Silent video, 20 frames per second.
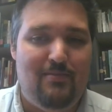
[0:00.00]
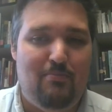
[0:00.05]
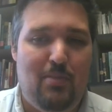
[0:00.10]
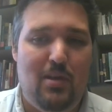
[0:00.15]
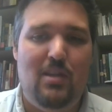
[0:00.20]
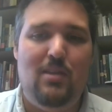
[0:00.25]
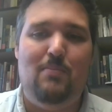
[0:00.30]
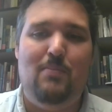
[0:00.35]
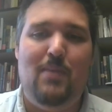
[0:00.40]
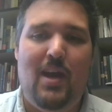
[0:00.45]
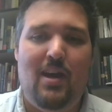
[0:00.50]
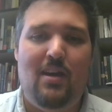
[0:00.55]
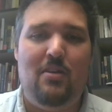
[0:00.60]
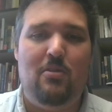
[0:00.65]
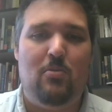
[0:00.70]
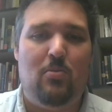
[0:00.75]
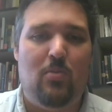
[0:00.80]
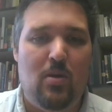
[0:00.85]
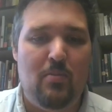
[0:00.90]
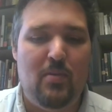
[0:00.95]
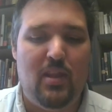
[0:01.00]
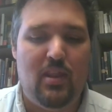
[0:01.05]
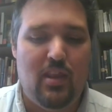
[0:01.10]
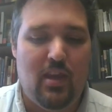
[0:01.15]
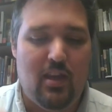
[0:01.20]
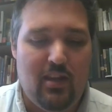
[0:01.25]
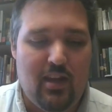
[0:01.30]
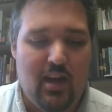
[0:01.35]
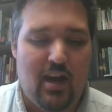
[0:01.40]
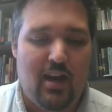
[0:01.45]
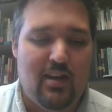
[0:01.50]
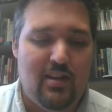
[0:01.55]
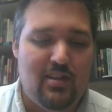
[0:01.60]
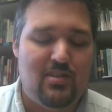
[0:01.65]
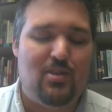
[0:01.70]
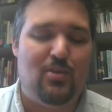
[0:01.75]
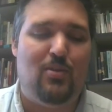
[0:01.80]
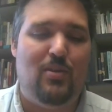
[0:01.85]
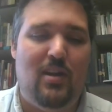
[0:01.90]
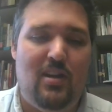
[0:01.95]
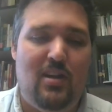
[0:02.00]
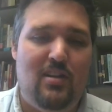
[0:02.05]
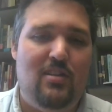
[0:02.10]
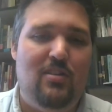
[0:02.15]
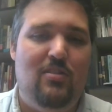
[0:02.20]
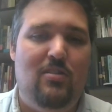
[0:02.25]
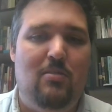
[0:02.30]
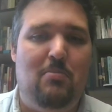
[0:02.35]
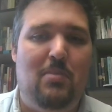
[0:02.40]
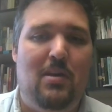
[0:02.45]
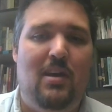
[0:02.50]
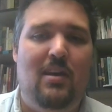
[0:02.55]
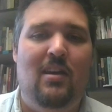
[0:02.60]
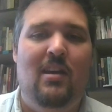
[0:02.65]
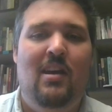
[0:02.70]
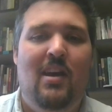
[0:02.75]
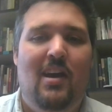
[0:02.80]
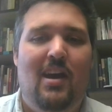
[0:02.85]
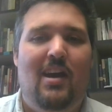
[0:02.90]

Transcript: Be the man or woman that God has created you to be